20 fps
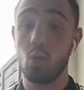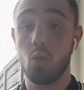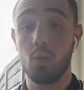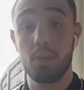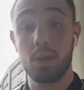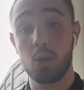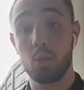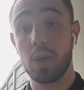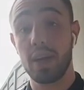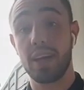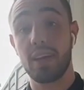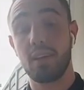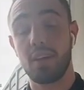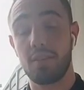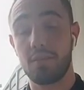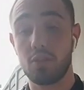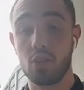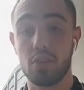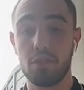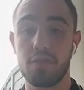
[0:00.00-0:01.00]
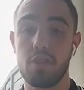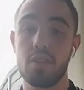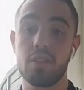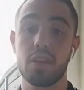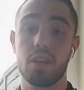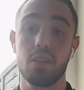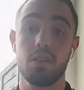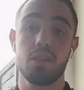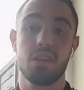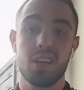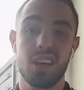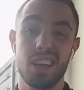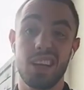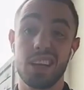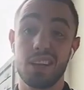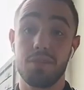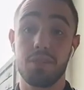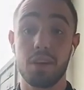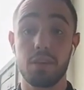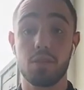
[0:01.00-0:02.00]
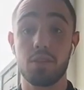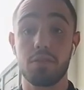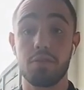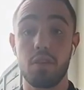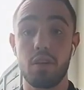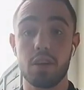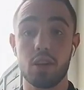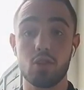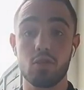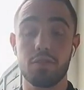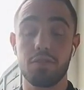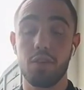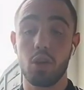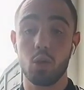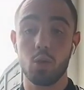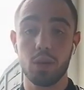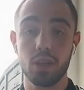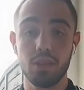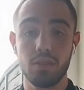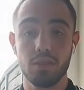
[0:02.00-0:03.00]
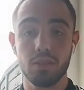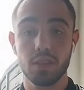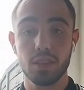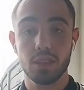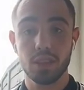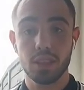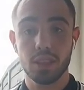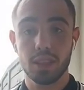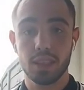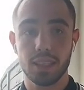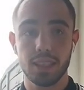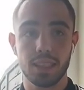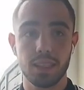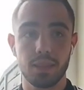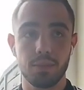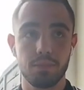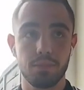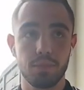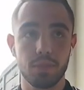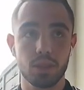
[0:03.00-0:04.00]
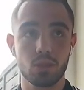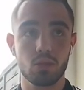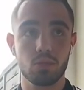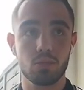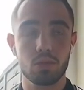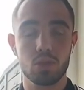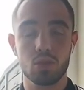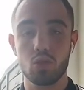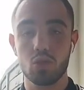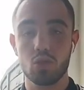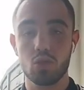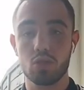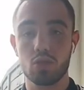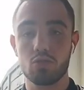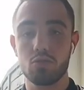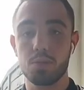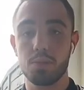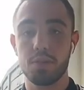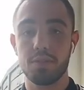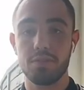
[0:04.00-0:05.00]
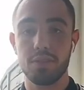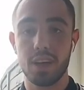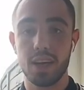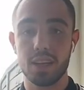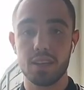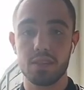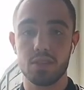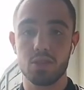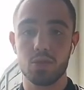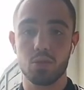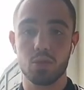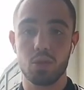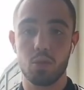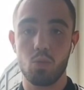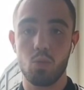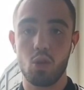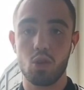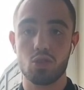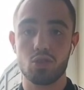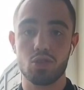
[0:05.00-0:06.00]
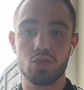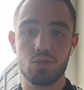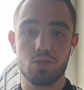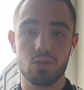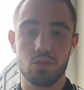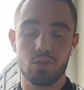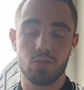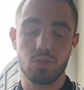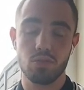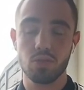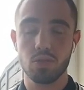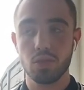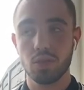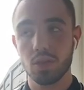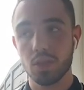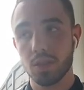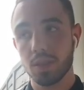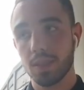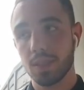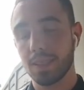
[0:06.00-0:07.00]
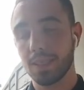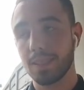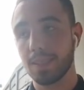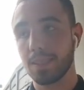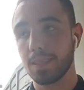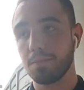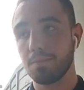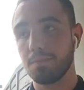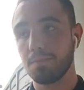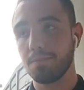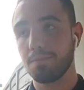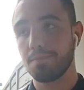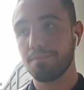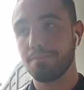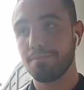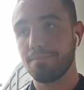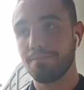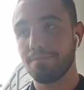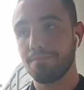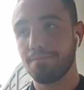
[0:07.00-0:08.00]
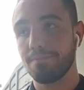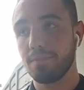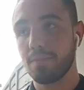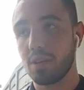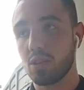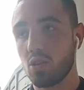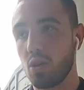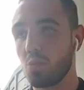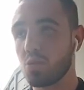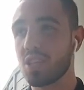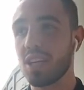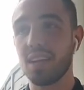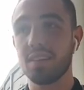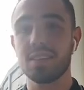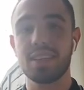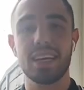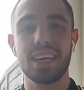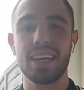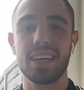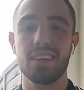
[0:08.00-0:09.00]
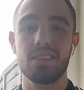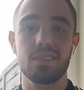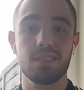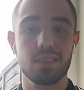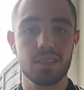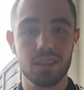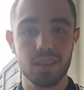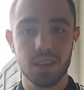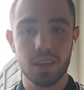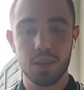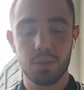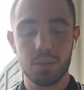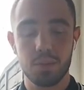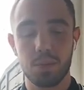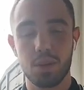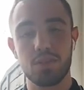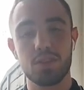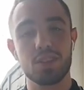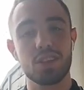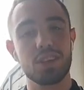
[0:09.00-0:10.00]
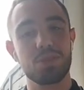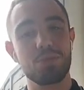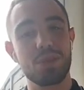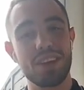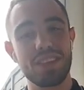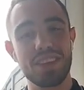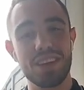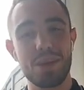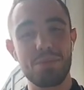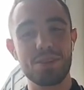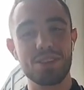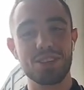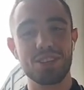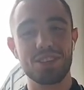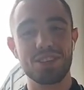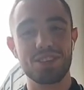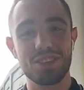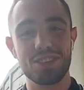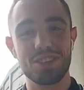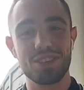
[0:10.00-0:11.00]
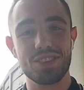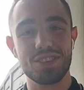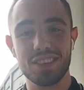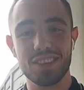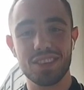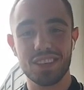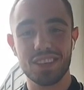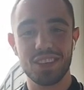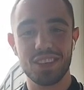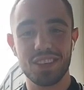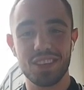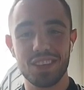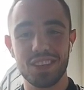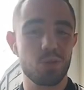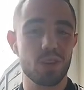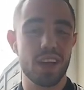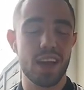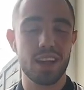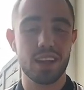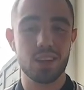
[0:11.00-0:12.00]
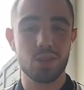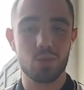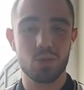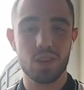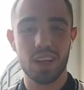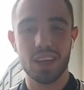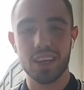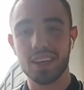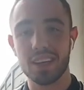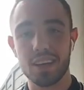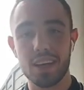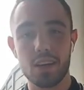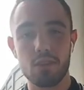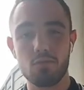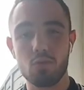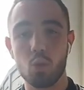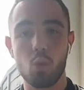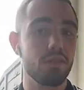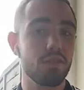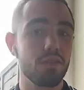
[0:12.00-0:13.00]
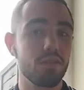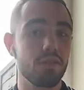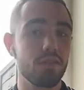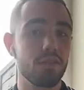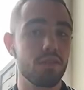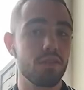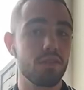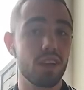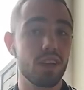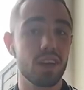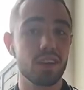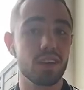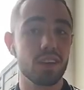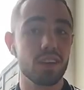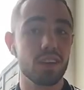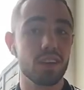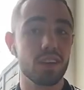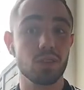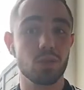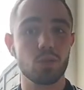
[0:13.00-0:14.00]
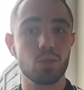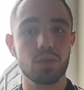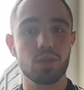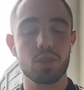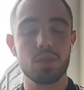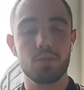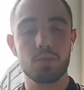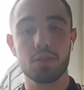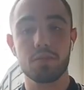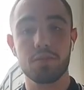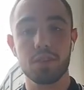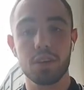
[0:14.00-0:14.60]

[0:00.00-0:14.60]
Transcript: home and away. I've got a very, like I said, I've got a very good following, a good group of fans who come watch us, and so I was selling tickets. But obviously, in the amateurs, you don't like get a reward off that, do you? You know, in terms of